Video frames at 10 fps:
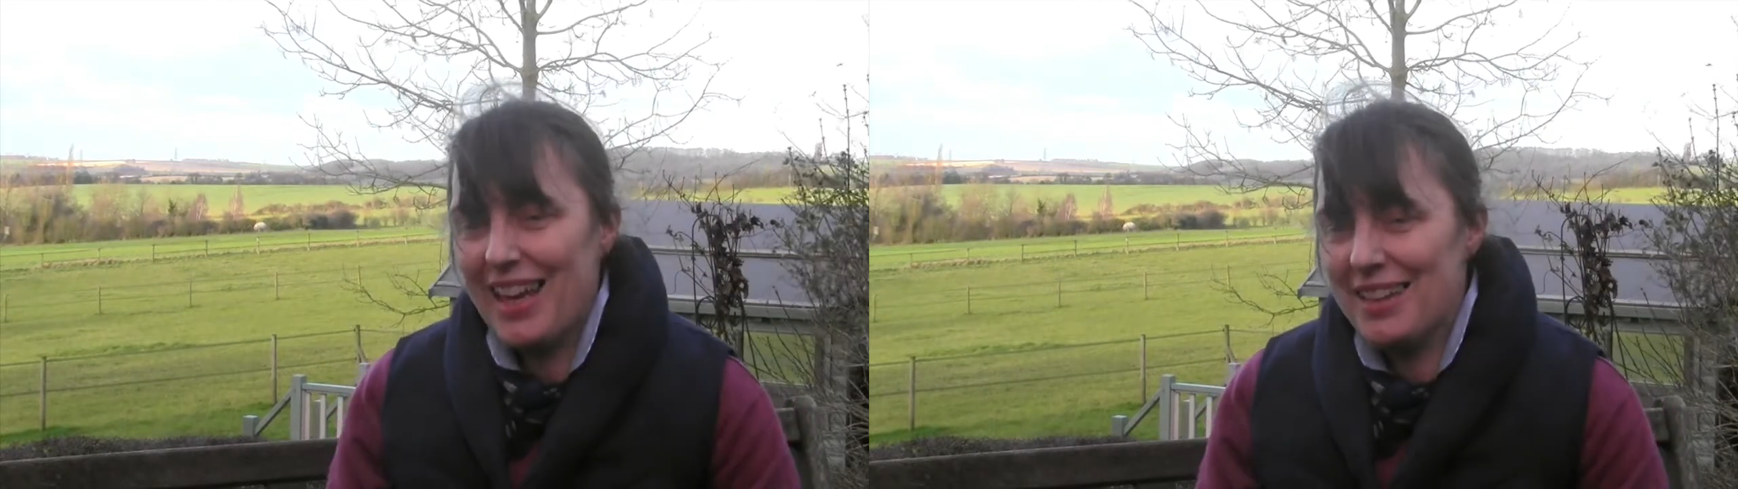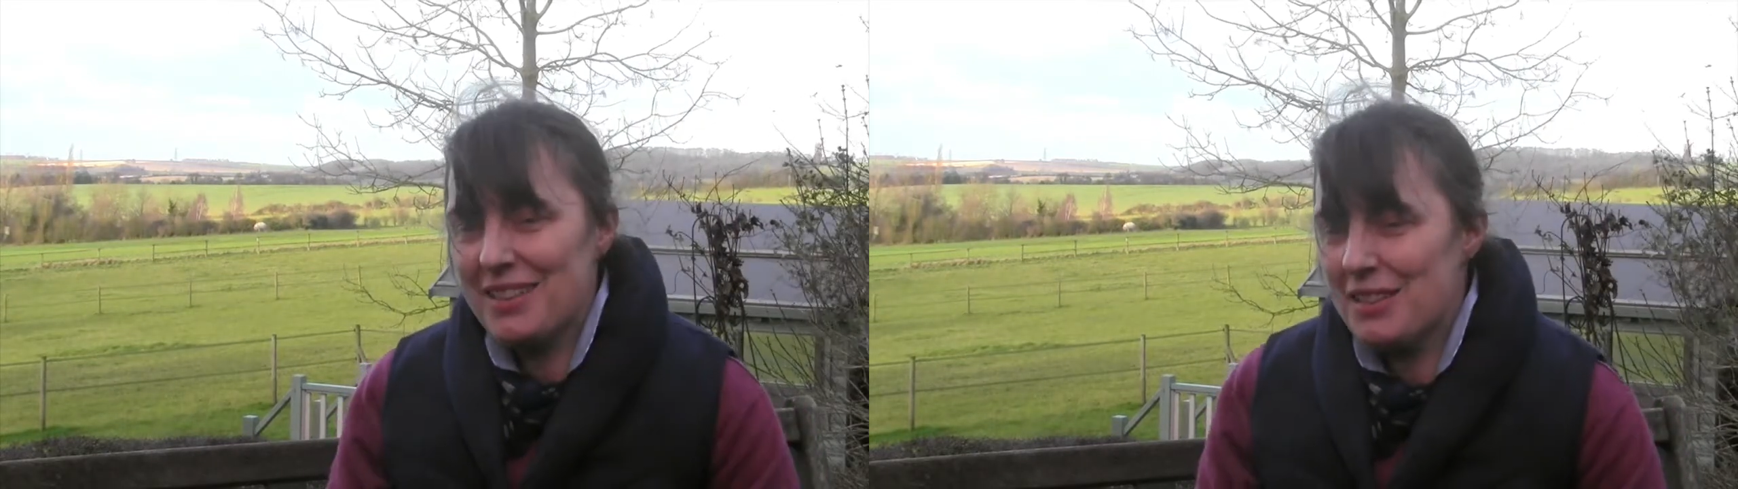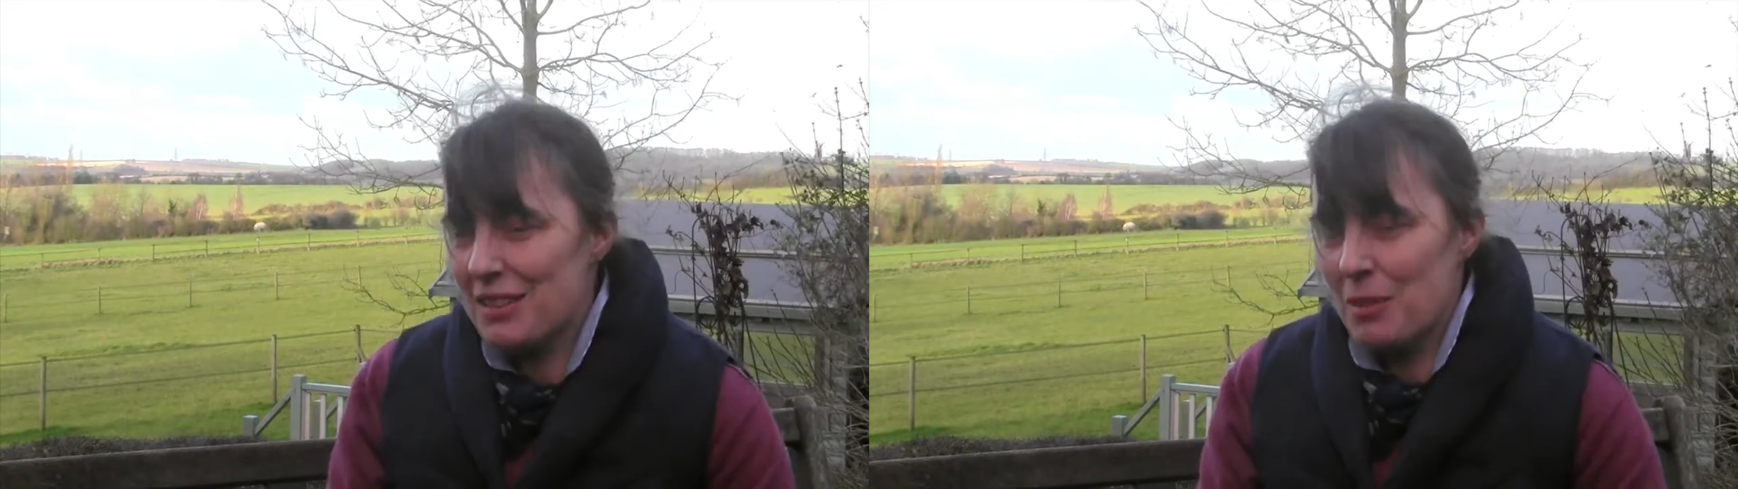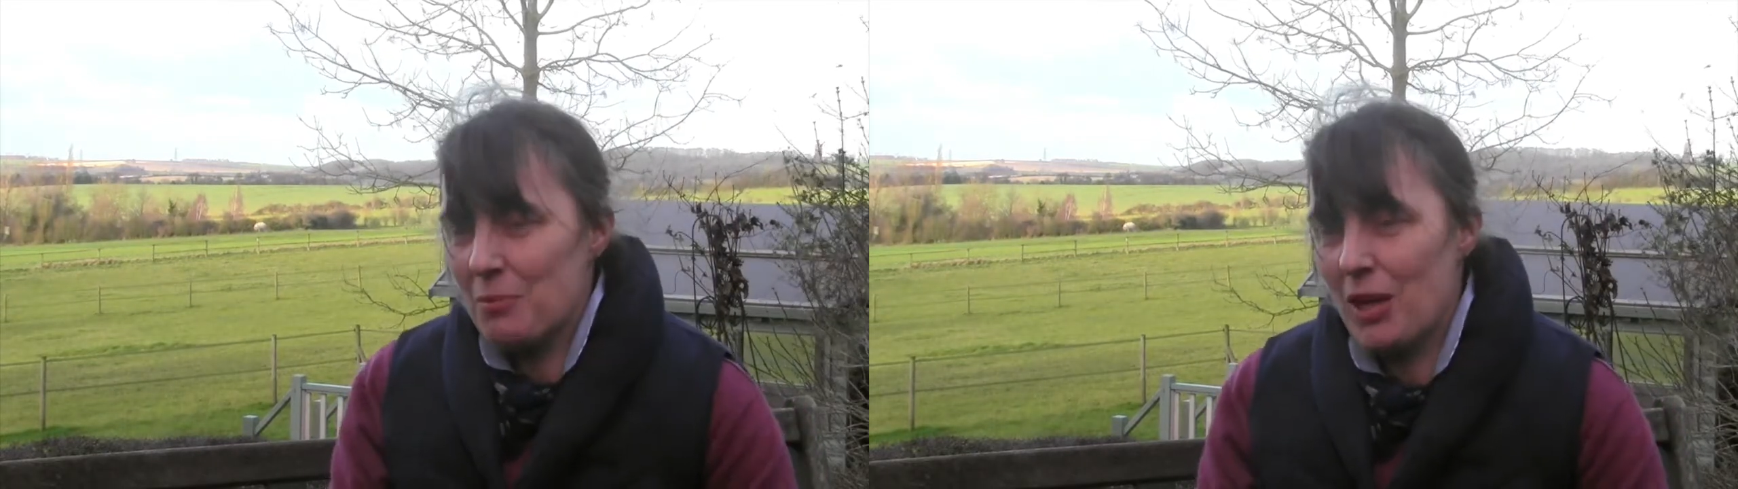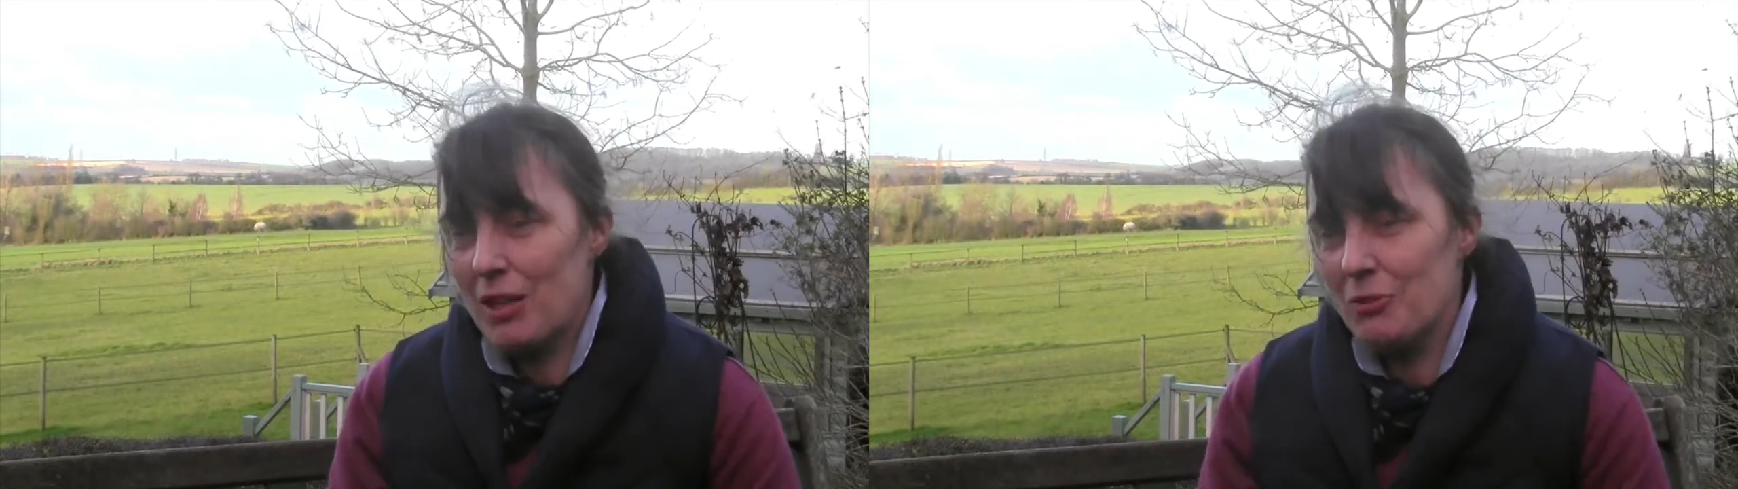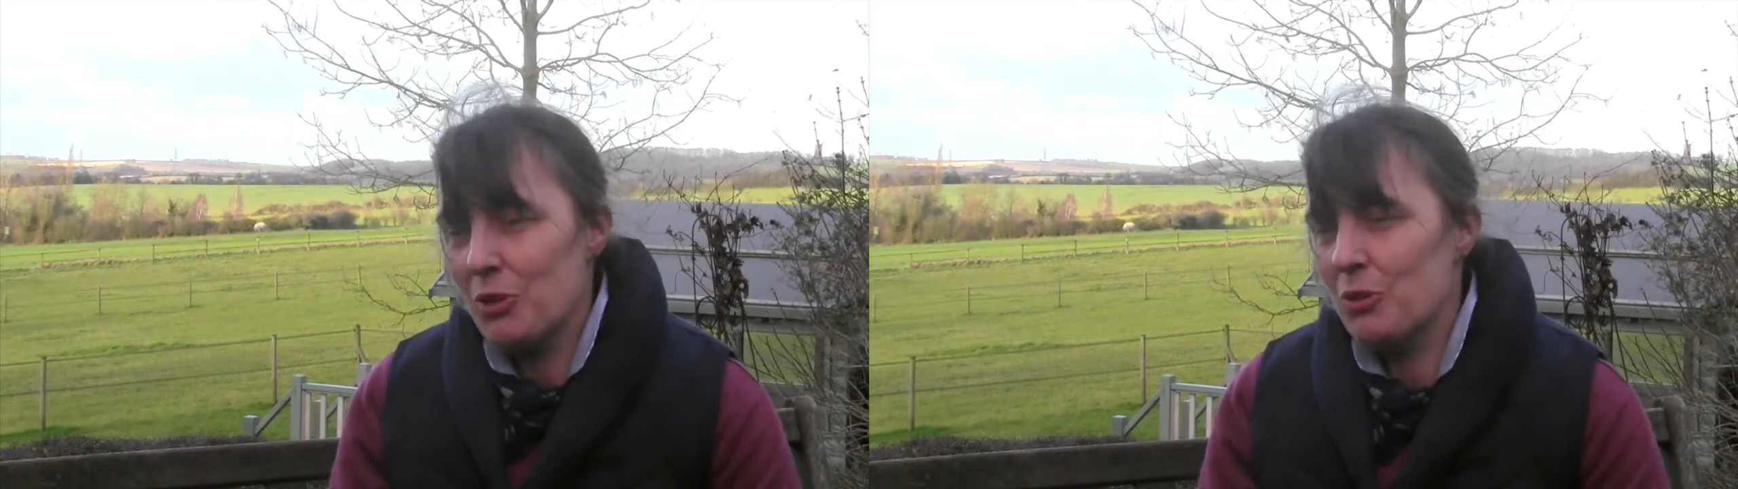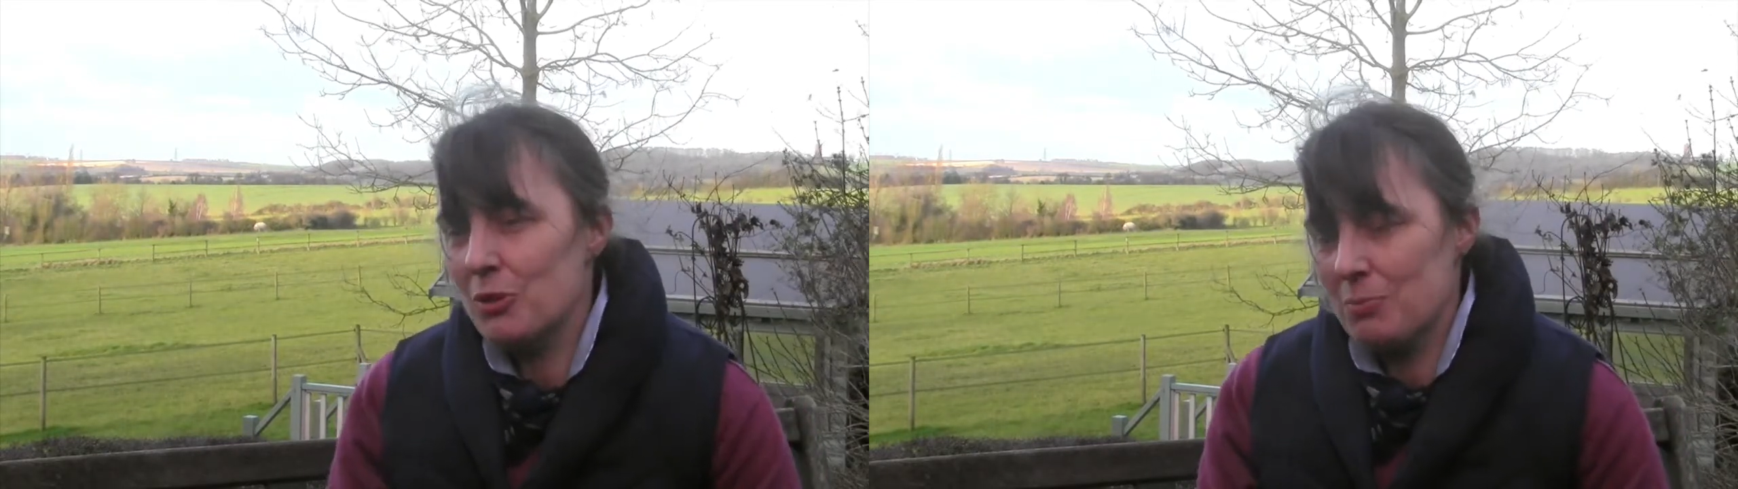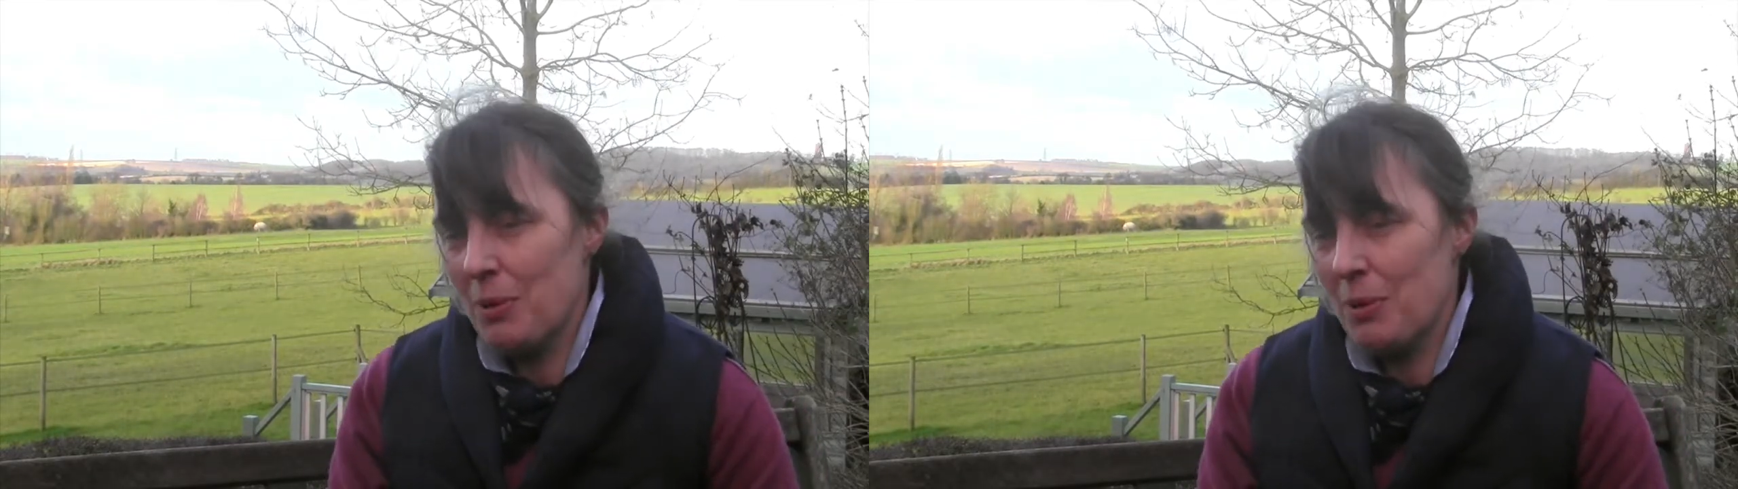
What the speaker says: And of course,